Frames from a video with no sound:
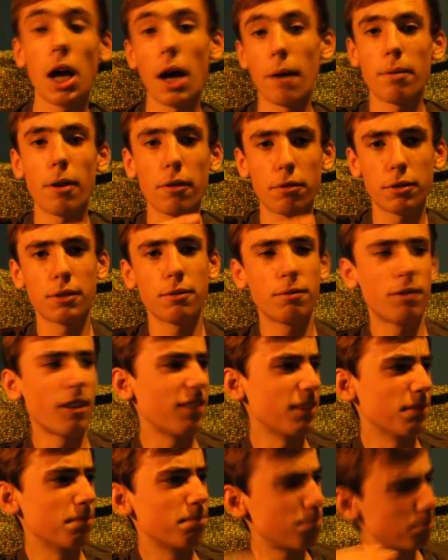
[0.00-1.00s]
Apart from the
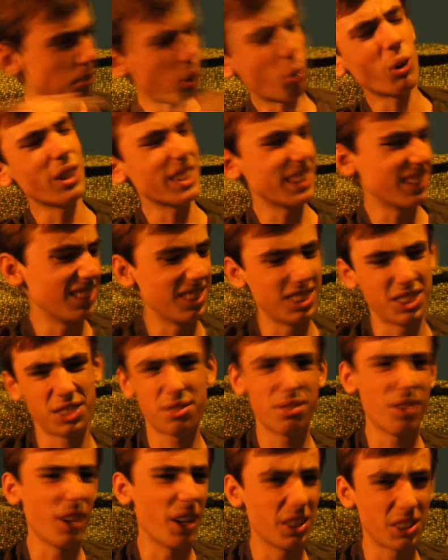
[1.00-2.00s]
very
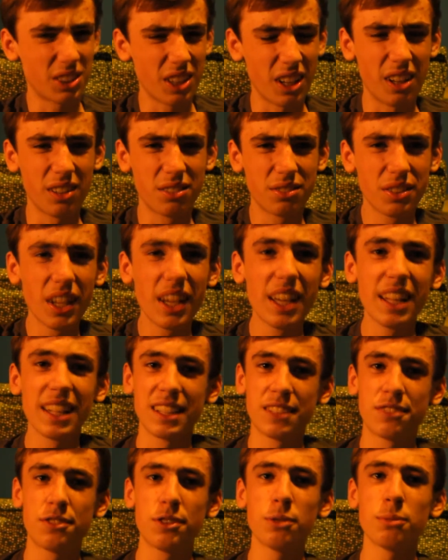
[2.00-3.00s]
pointless first half,
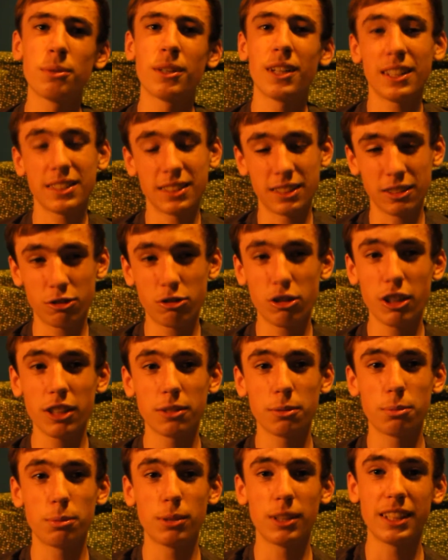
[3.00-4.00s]
this film has an
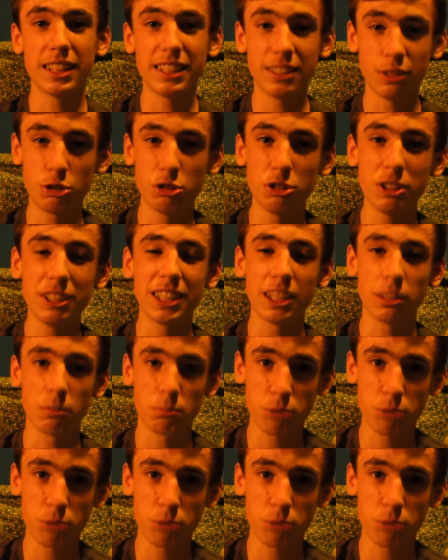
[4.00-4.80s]
incredibly intriguing